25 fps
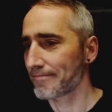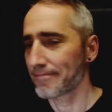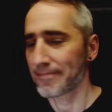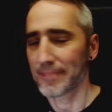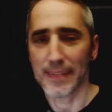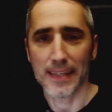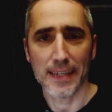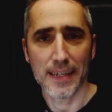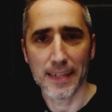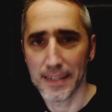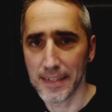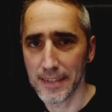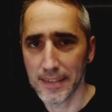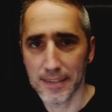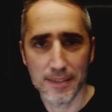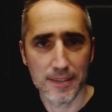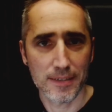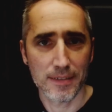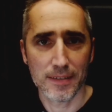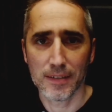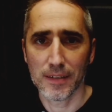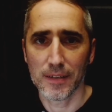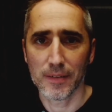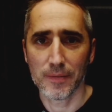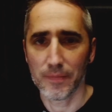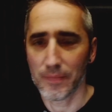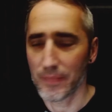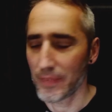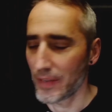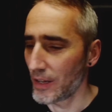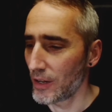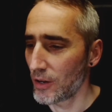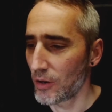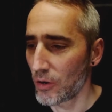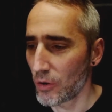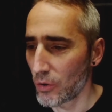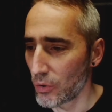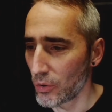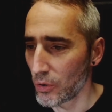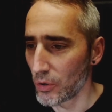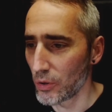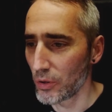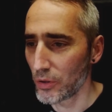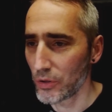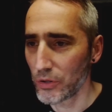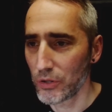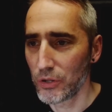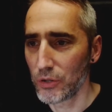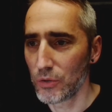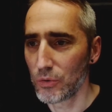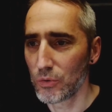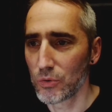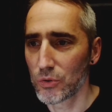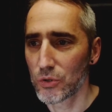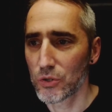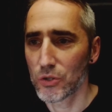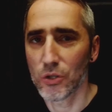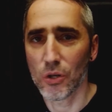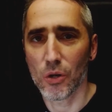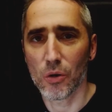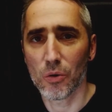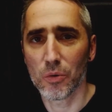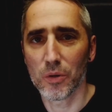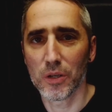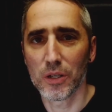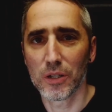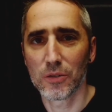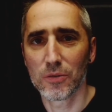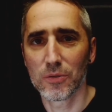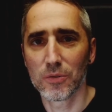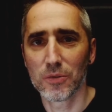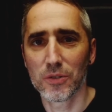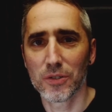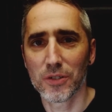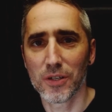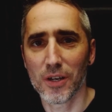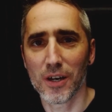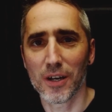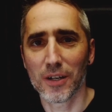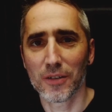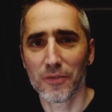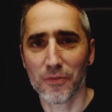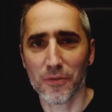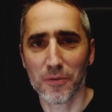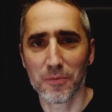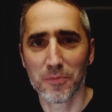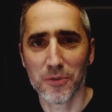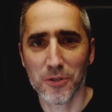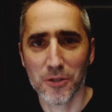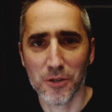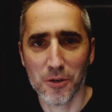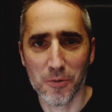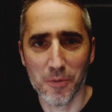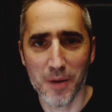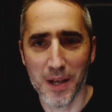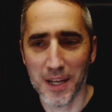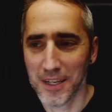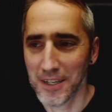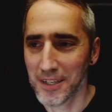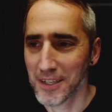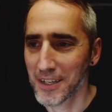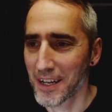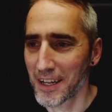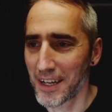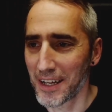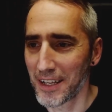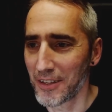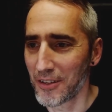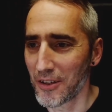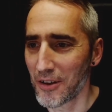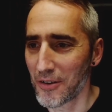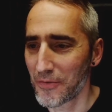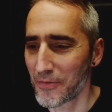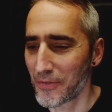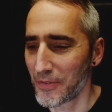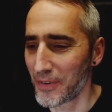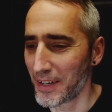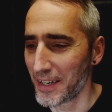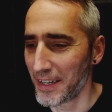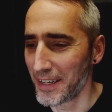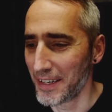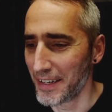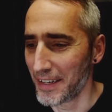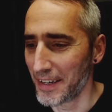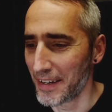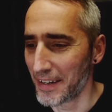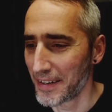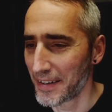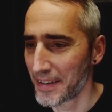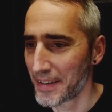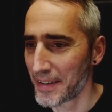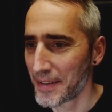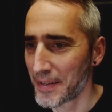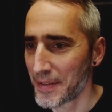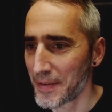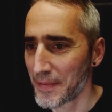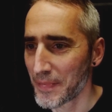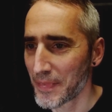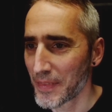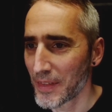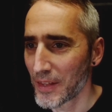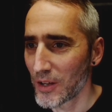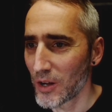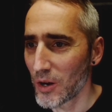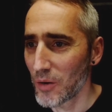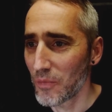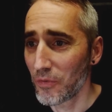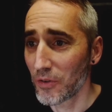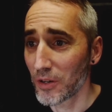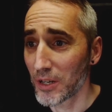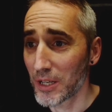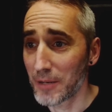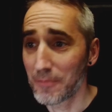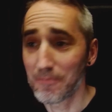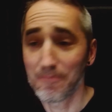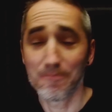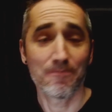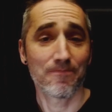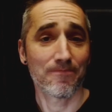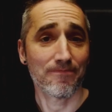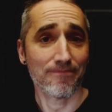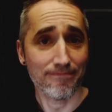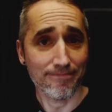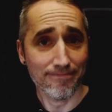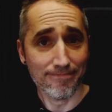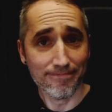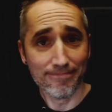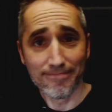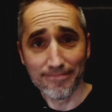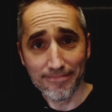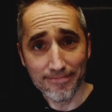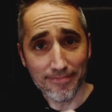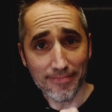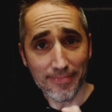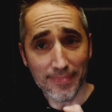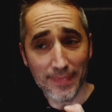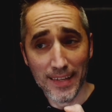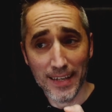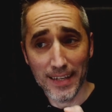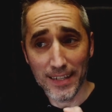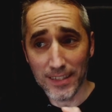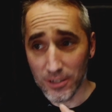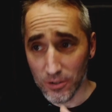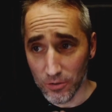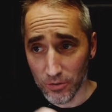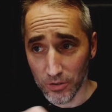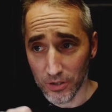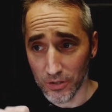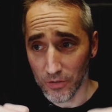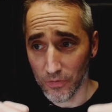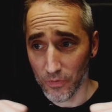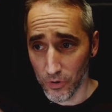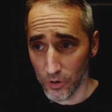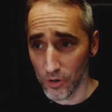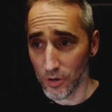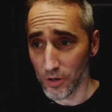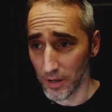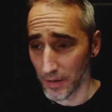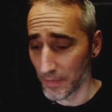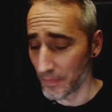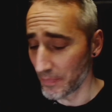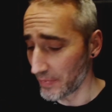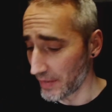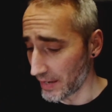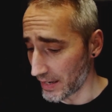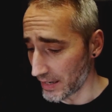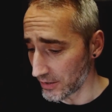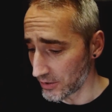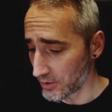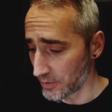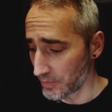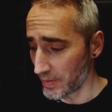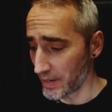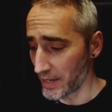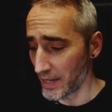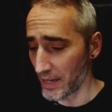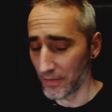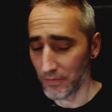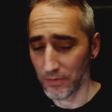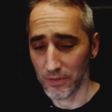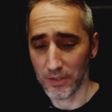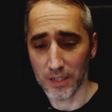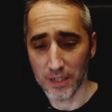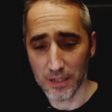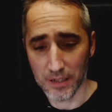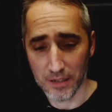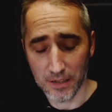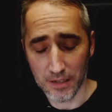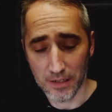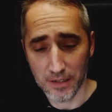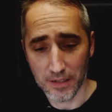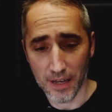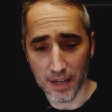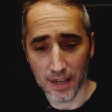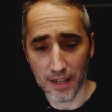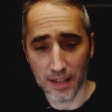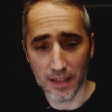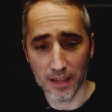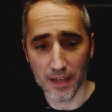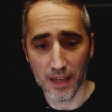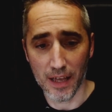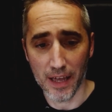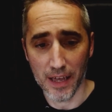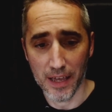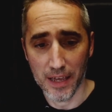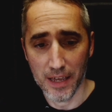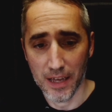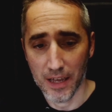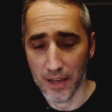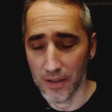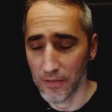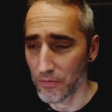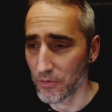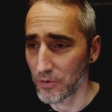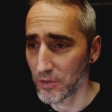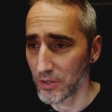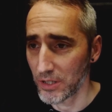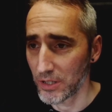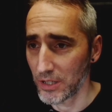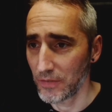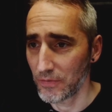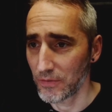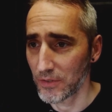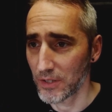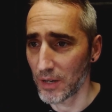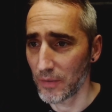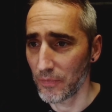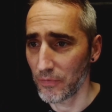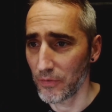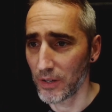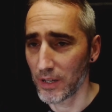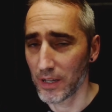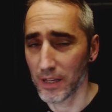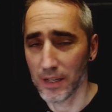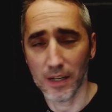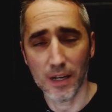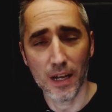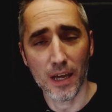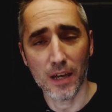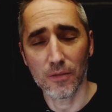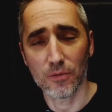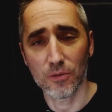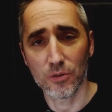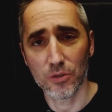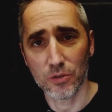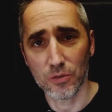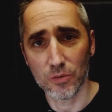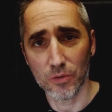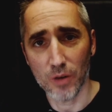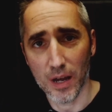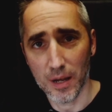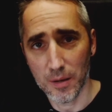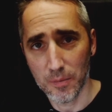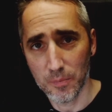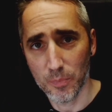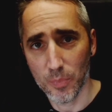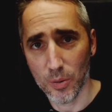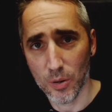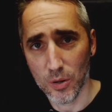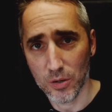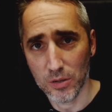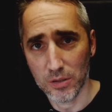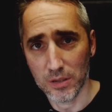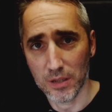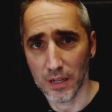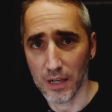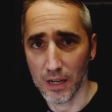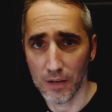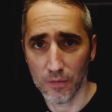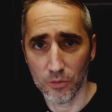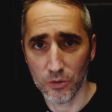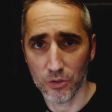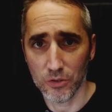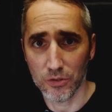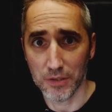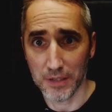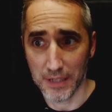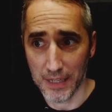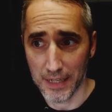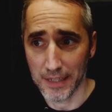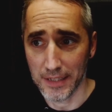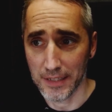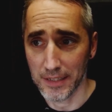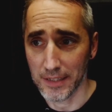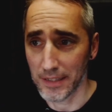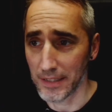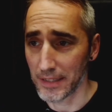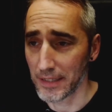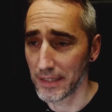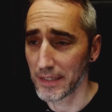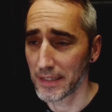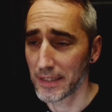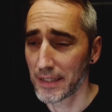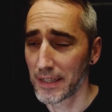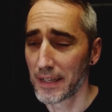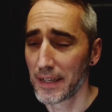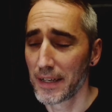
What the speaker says: It is a whole new story to start from scratch, kind of, and hopefully it's going to work. As you may have seen in the title, I have received something and I want to unbox and I want to test this.